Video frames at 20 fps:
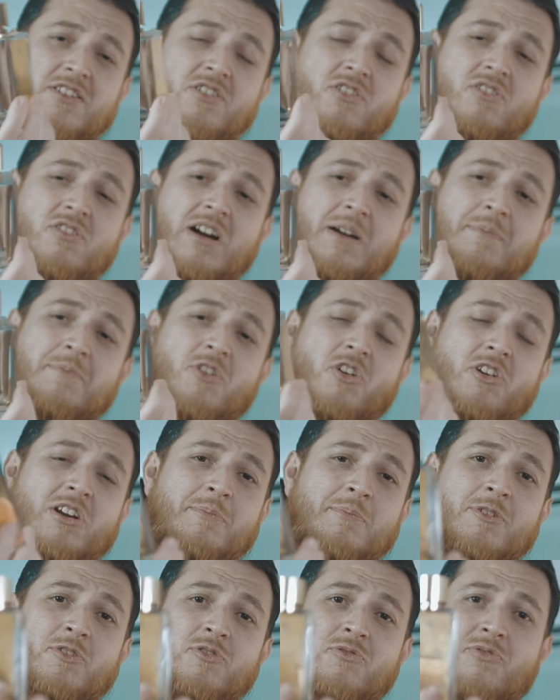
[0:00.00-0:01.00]
now. I'm not
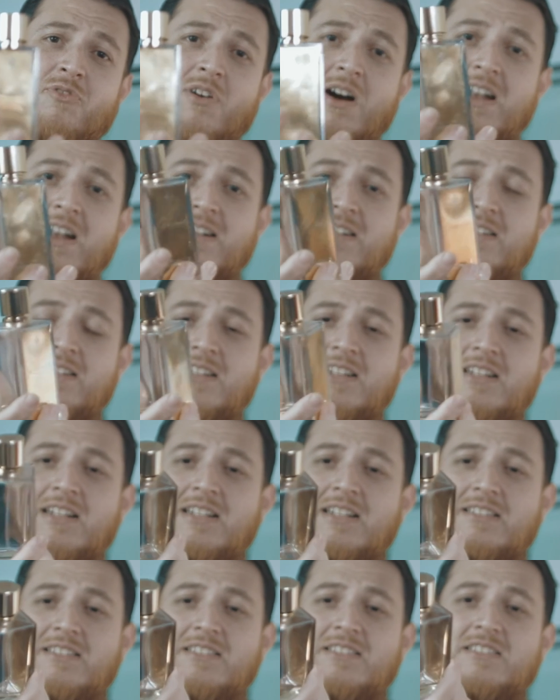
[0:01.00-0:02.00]
able to find
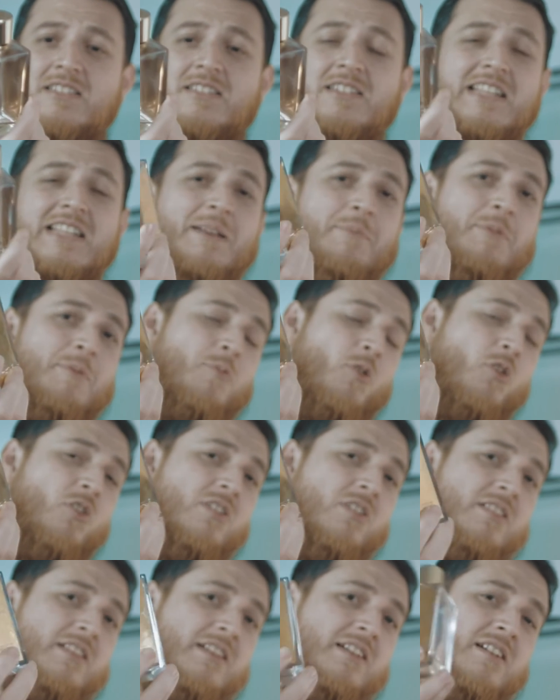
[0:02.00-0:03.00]
this 30 ml
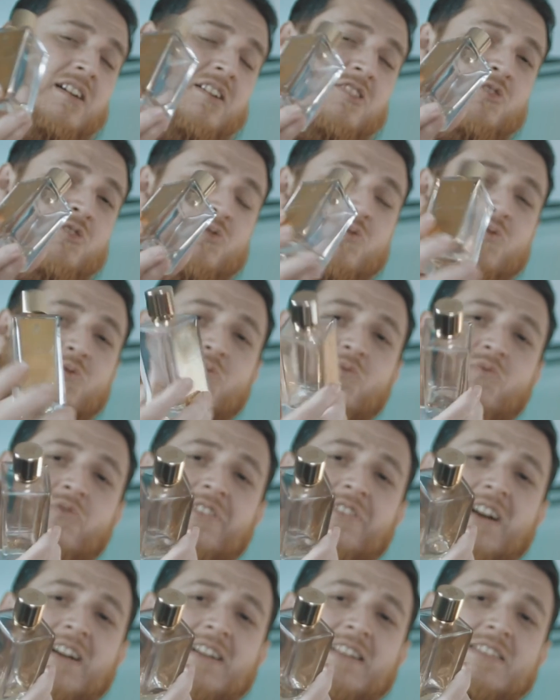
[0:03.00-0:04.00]
bottle. There are 2
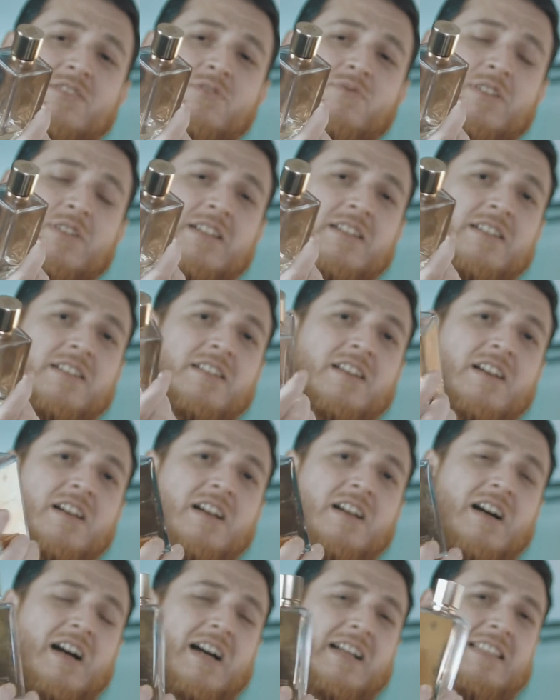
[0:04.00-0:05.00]
varieties over here.
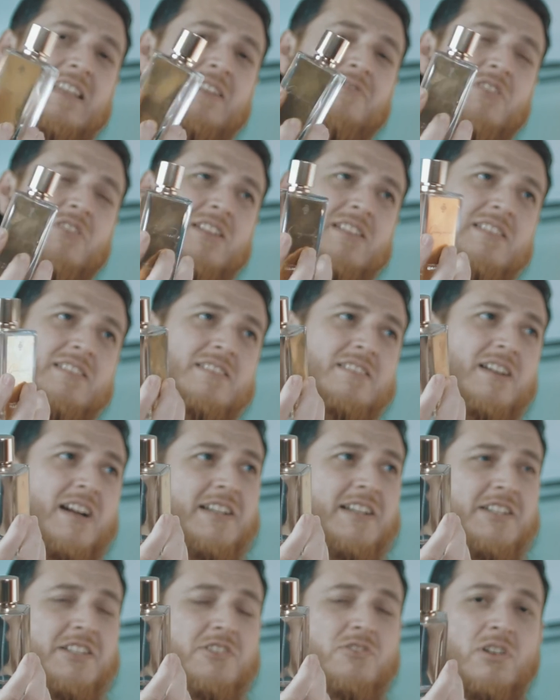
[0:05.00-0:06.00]
I think one is
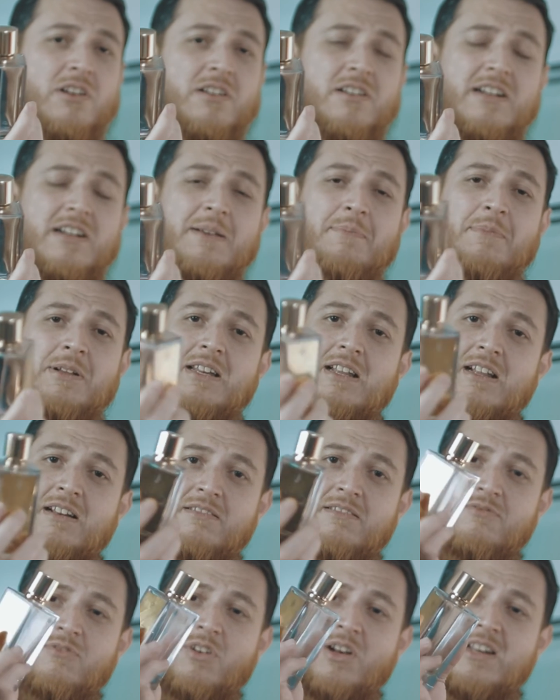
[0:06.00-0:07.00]
90 or 100 ml
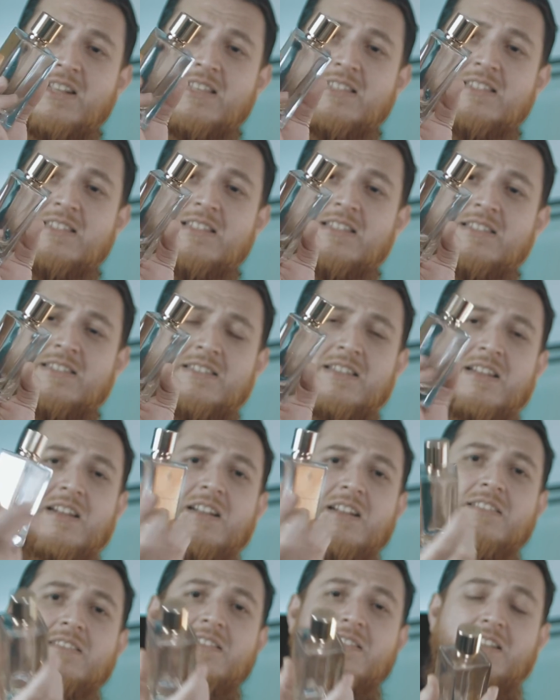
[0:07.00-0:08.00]
and one is this
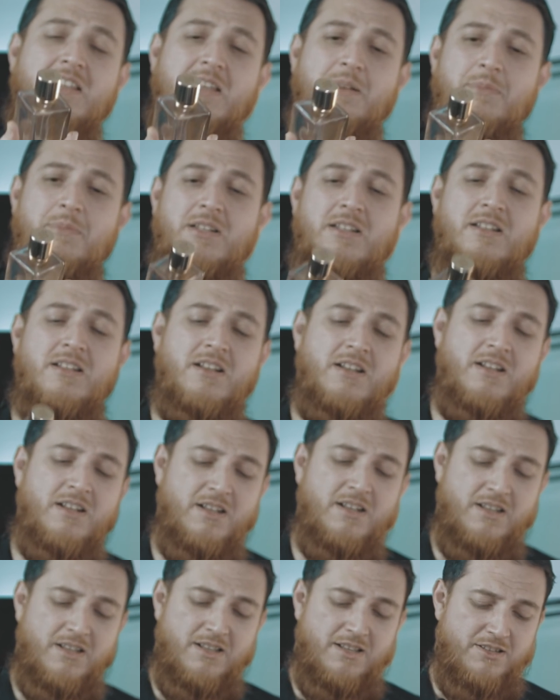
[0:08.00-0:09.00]
30 ml.
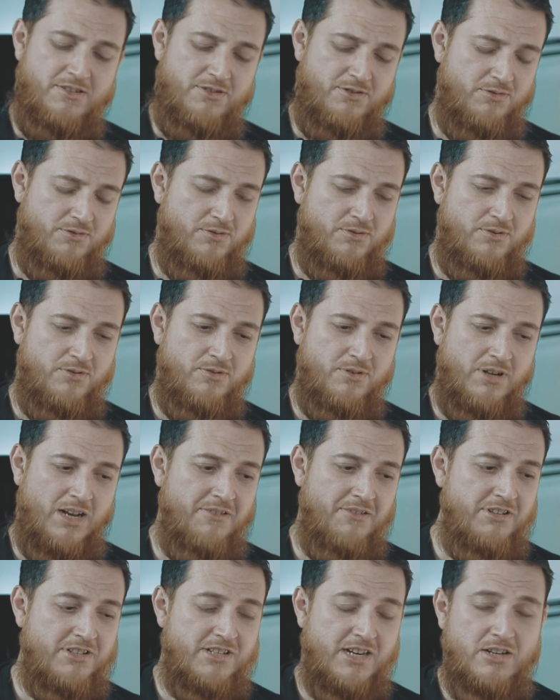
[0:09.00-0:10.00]
So I
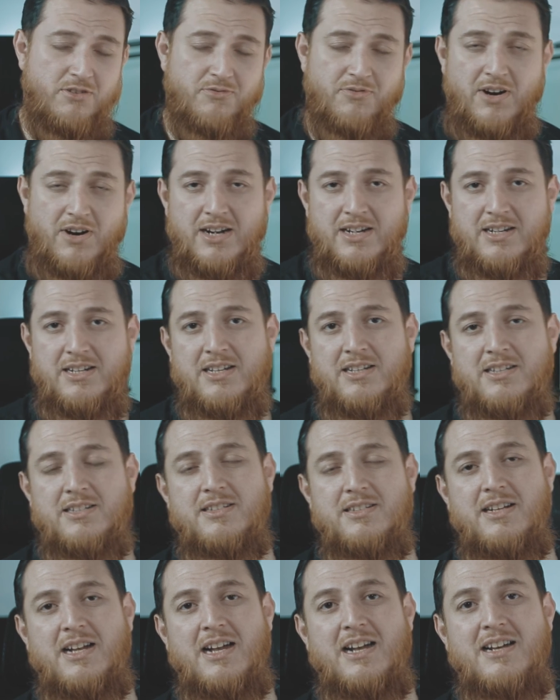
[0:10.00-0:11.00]
will try to find,
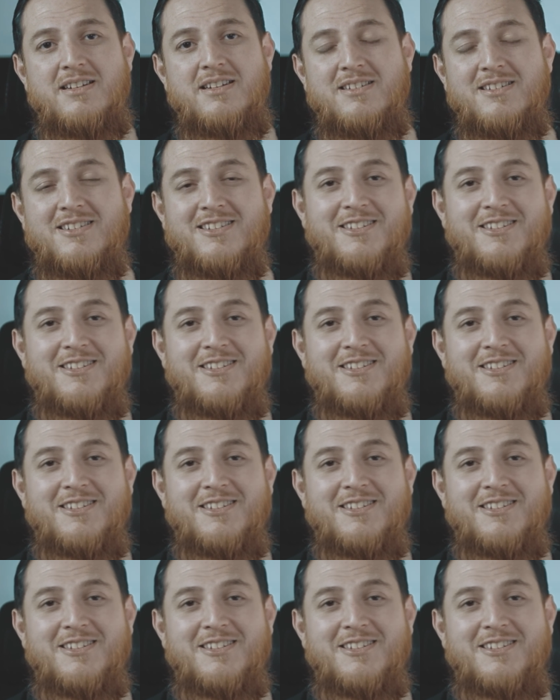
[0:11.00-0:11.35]
and